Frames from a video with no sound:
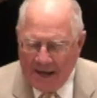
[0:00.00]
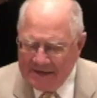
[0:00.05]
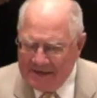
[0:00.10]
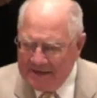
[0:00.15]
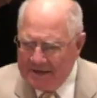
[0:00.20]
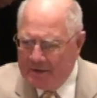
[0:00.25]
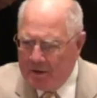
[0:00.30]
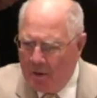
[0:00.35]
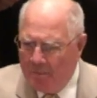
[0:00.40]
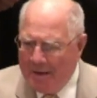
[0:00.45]

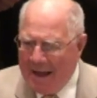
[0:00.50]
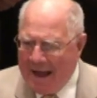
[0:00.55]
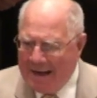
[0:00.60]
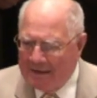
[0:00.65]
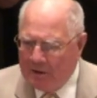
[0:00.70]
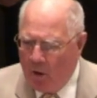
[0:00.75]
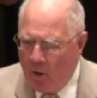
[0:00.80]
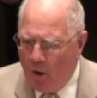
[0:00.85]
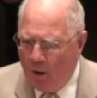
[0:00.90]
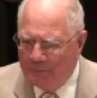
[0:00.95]
How do you go
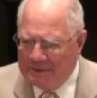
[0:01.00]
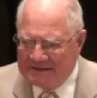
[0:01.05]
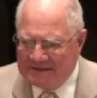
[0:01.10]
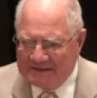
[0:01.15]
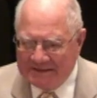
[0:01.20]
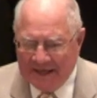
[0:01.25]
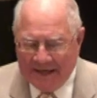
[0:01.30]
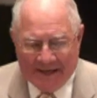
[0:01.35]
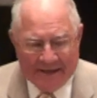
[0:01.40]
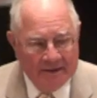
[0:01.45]
back
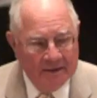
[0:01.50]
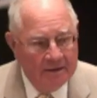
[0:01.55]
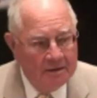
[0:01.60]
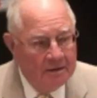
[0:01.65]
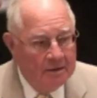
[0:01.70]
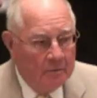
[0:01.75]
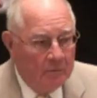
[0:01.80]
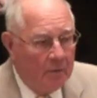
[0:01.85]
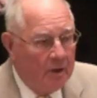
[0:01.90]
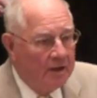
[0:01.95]
home and
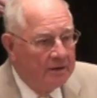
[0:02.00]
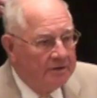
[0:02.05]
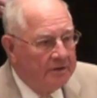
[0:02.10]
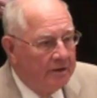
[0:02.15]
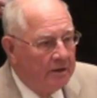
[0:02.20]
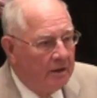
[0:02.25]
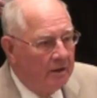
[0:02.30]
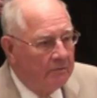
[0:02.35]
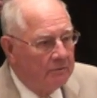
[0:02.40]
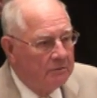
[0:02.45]
say,
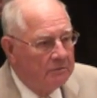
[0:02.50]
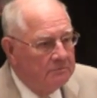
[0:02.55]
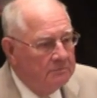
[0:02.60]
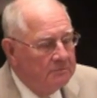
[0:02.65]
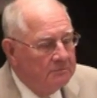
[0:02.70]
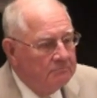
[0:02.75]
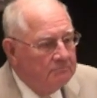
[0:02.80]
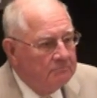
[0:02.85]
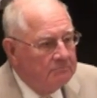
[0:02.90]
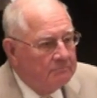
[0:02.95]
well, you
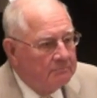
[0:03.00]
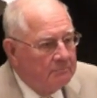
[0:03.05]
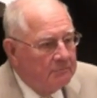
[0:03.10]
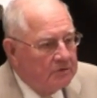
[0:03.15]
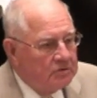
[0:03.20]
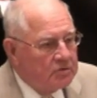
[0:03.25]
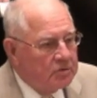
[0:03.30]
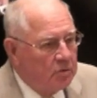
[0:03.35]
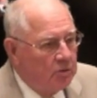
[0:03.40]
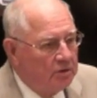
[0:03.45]
know,
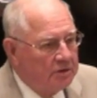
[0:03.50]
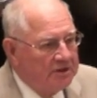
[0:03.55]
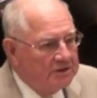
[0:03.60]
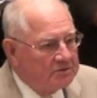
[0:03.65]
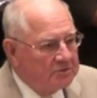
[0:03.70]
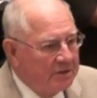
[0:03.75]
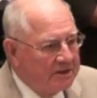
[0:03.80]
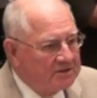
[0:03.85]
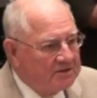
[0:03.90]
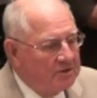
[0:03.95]
school
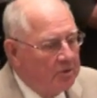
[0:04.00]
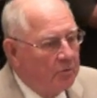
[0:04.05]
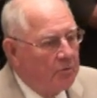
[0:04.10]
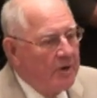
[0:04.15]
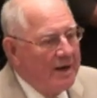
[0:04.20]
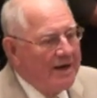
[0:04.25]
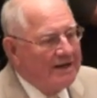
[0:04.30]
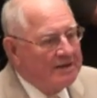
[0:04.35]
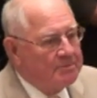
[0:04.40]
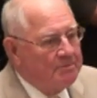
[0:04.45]

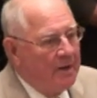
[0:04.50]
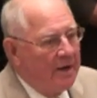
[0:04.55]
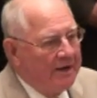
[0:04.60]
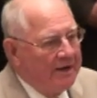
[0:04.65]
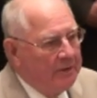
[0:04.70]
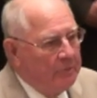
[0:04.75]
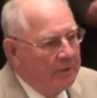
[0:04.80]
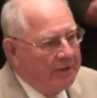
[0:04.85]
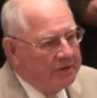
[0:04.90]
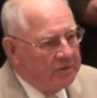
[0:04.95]
districts raised
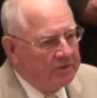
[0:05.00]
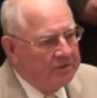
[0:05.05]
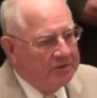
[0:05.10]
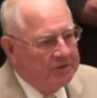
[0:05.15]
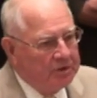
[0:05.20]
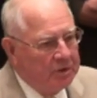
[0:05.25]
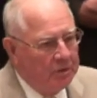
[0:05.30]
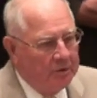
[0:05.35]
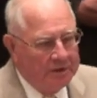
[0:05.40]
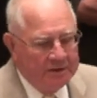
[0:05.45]
money, we
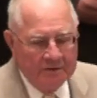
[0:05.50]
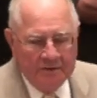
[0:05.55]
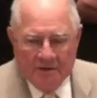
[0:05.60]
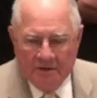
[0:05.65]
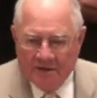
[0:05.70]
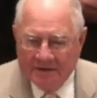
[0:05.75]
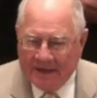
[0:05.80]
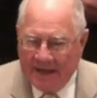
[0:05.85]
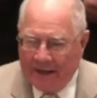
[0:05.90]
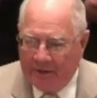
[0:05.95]
couldn't do
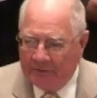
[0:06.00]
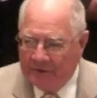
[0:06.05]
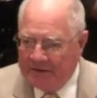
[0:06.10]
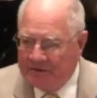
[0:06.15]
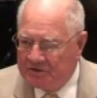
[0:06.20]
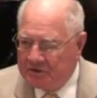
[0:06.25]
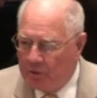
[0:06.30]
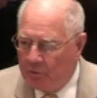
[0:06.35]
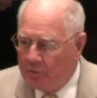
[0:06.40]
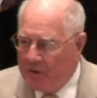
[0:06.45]
it.
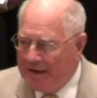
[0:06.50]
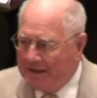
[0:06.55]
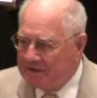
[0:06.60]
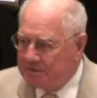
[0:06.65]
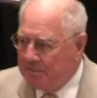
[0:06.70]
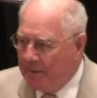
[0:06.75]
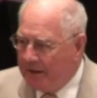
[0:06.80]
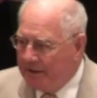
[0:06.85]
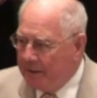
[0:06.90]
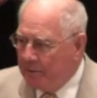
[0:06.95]
Counties
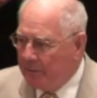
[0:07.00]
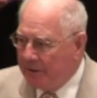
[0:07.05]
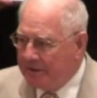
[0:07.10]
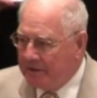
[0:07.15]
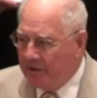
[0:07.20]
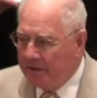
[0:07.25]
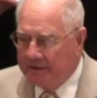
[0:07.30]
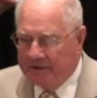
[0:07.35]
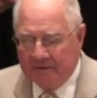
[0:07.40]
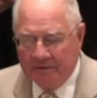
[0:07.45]
raised money,
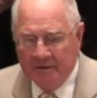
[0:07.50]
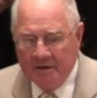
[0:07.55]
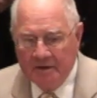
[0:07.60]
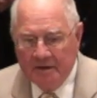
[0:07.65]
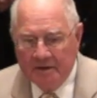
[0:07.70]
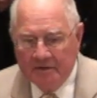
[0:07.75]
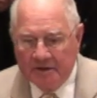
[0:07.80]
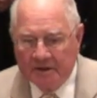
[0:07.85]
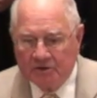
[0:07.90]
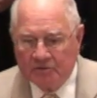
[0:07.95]
we
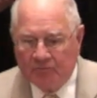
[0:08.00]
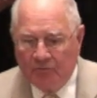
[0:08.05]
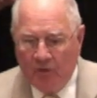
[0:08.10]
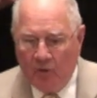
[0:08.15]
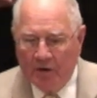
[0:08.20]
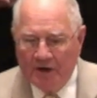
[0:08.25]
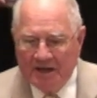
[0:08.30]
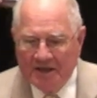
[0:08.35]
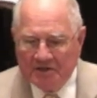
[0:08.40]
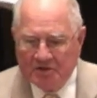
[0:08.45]
couldn't. There's
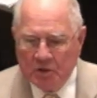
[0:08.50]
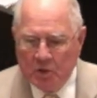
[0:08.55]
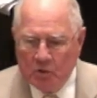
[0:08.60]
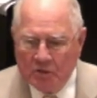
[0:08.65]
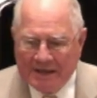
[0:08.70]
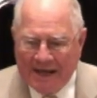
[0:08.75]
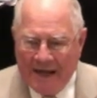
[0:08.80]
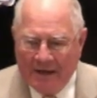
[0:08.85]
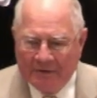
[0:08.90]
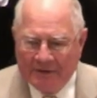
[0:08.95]

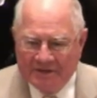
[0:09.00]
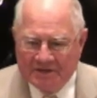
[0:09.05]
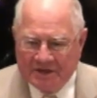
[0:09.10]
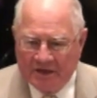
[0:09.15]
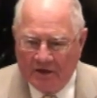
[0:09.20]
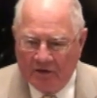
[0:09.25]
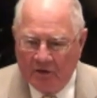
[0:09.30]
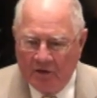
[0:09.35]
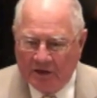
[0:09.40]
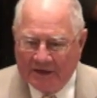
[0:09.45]
42
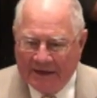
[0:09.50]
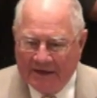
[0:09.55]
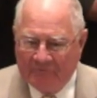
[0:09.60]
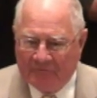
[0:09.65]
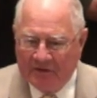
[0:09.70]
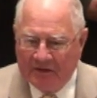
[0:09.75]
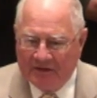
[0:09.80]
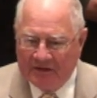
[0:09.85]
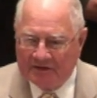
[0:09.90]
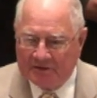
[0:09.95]
counties here
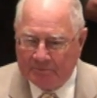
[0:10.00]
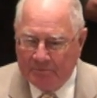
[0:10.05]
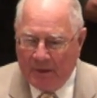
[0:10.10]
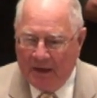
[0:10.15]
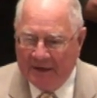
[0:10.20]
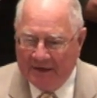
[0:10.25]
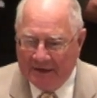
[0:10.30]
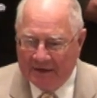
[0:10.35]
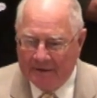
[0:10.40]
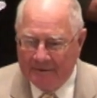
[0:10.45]
looking for this
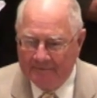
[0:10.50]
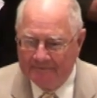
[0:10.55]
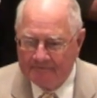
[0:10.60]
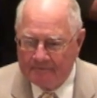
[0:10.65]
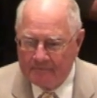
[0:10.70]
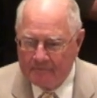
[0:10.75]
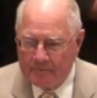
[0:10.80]
money.